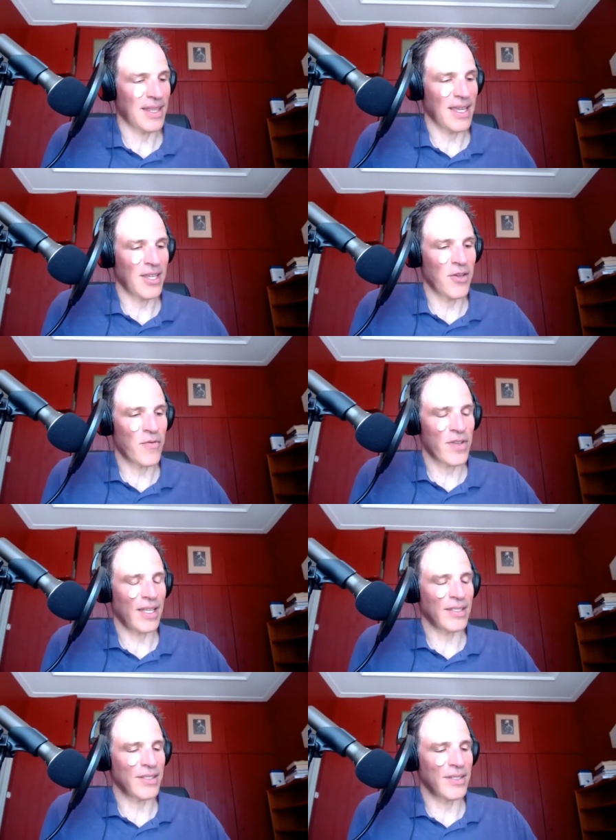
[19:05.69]
Thank you for
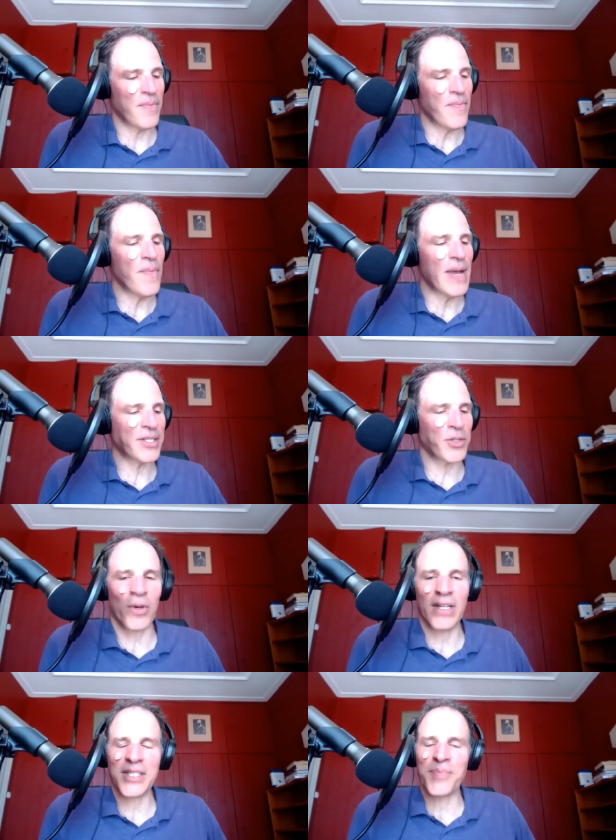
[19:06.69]
that
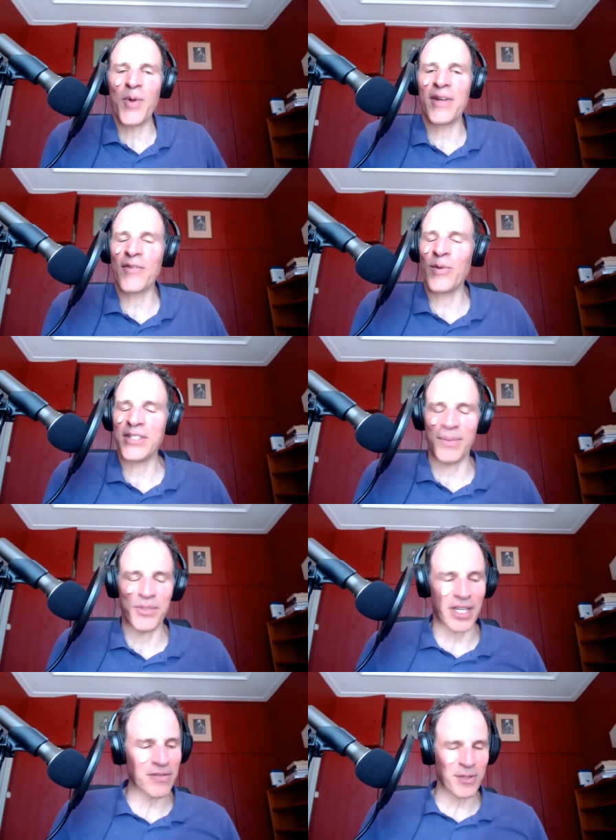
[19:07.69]
mentorish moment of wisdom,
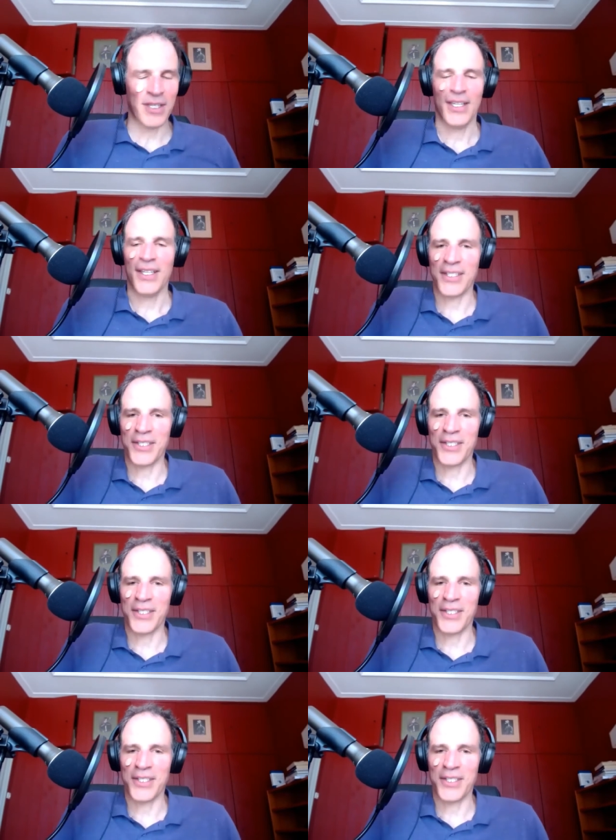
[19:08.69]
Jeff, because